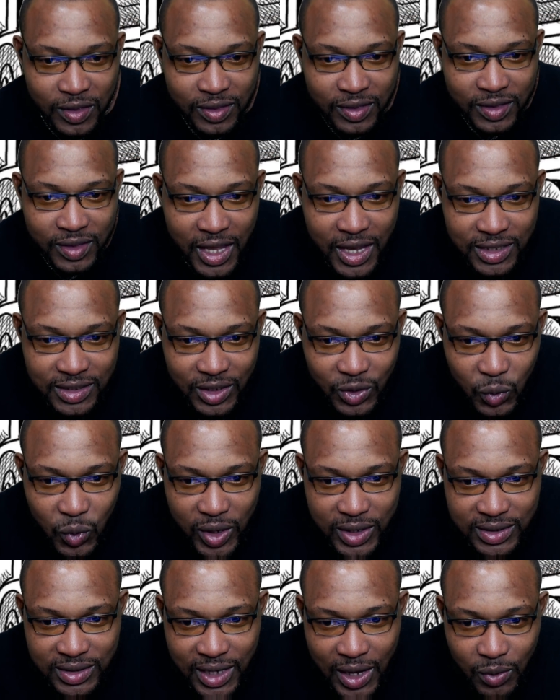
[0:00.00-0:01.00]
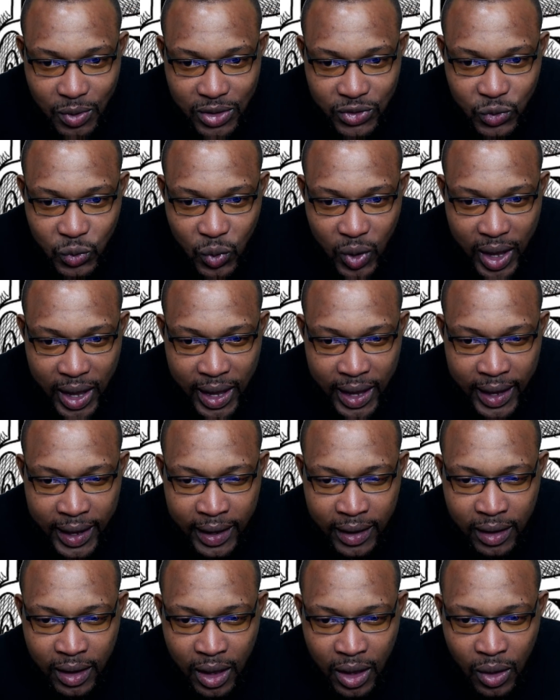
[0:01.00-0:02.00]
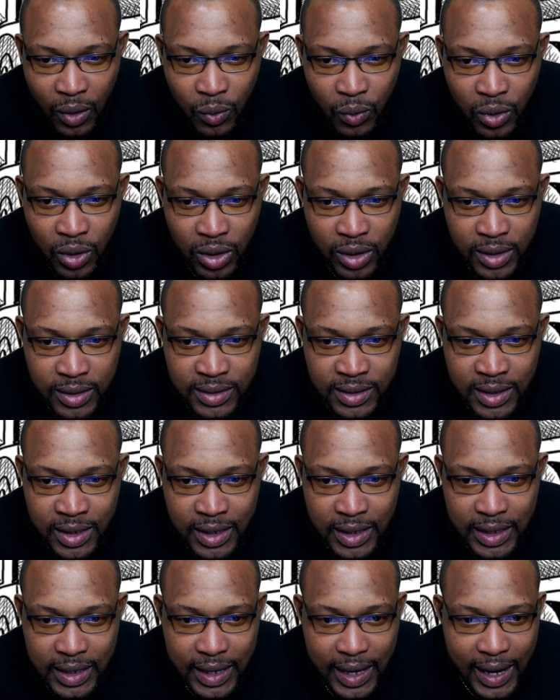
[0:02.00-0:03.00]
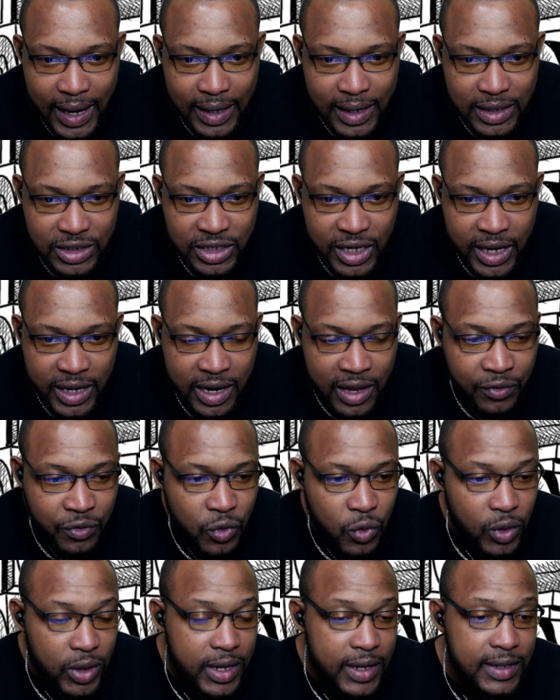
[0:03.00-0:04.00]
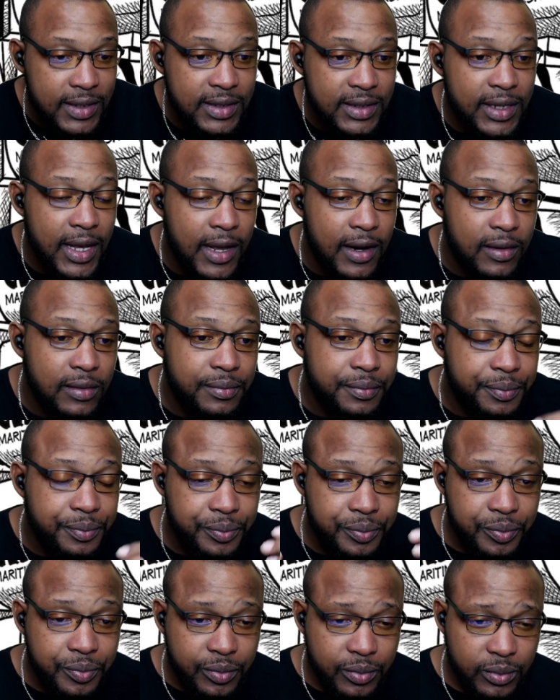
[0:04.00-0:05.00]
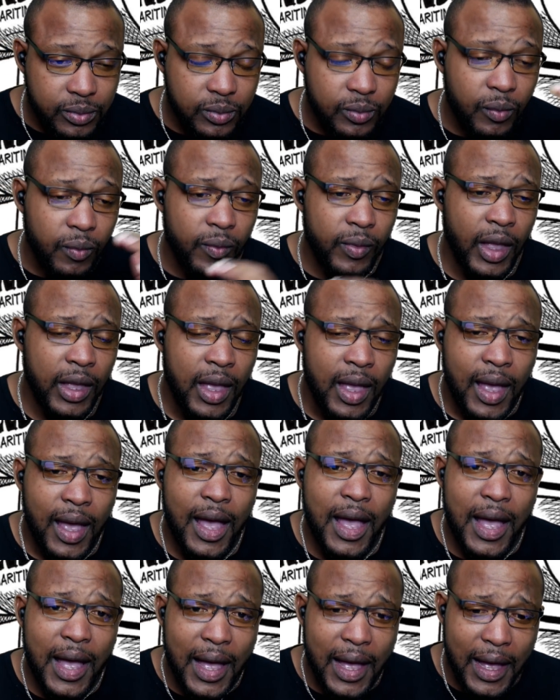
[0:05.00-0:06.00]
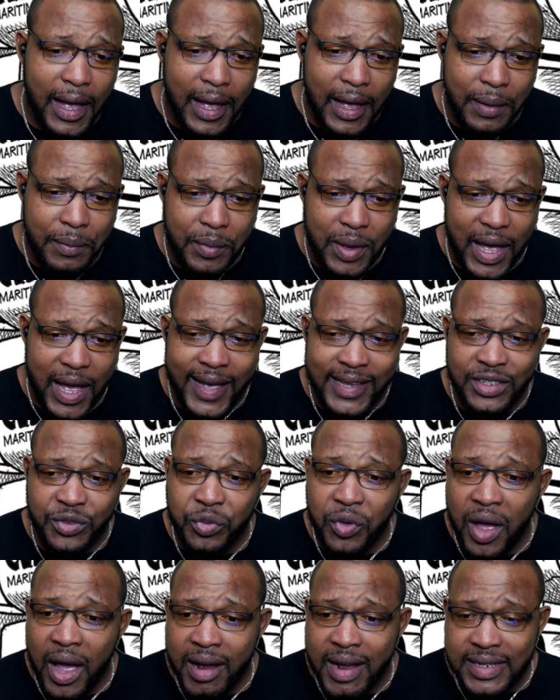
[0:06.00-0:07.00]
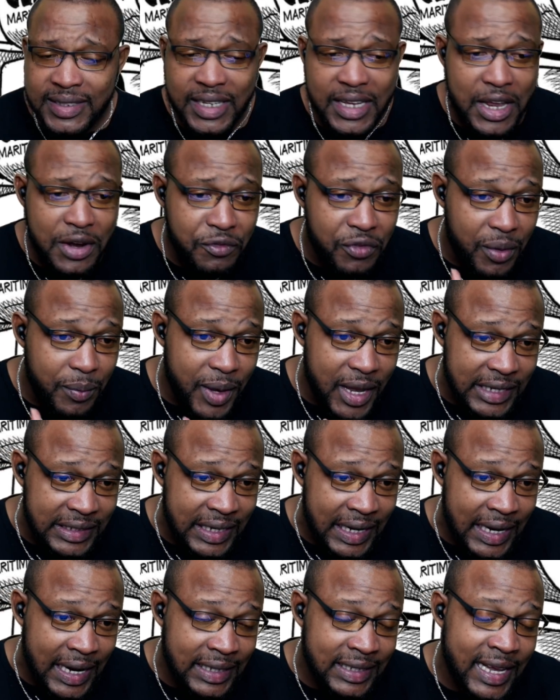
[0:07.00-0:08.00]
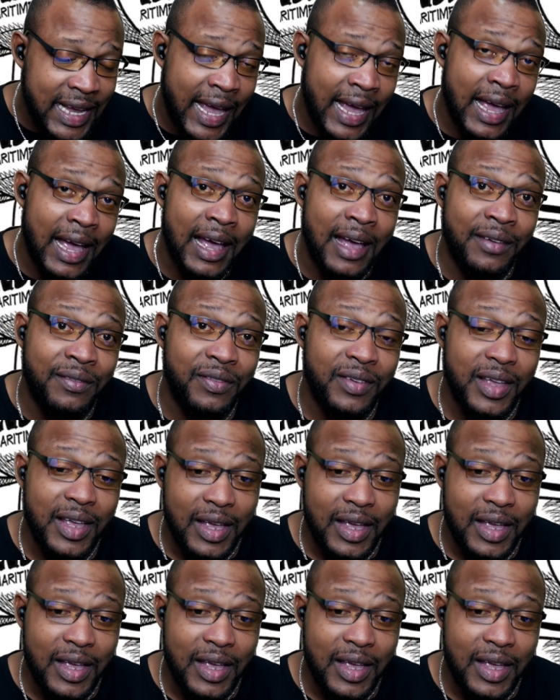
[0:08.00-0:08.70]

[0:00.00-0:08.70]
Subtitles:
Teach, the question was why was he at the JDF holding cell? As far as the information that I have,